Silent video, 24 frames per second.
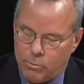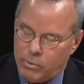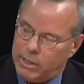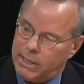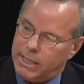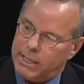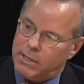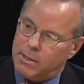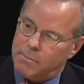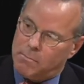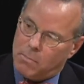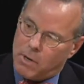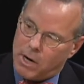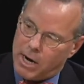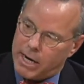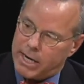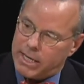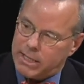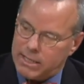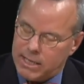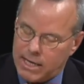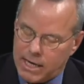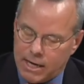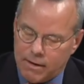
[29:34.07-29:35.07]
we let the
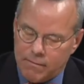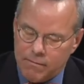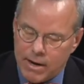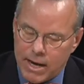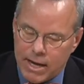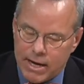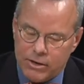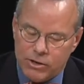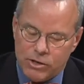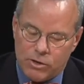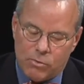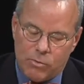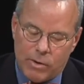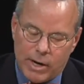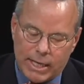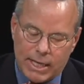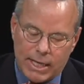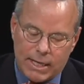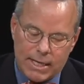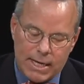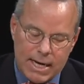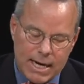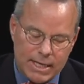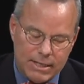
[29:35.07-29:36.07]
market take advantage and
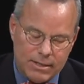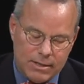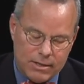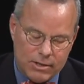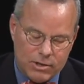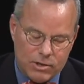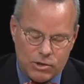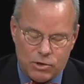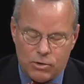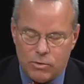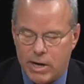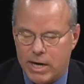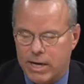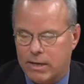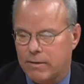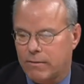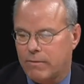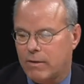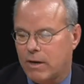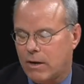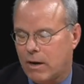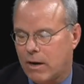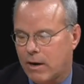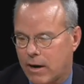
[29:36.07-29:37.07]
recognize the strength
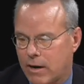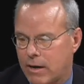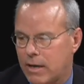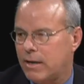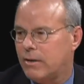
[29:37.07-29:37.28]
of the heart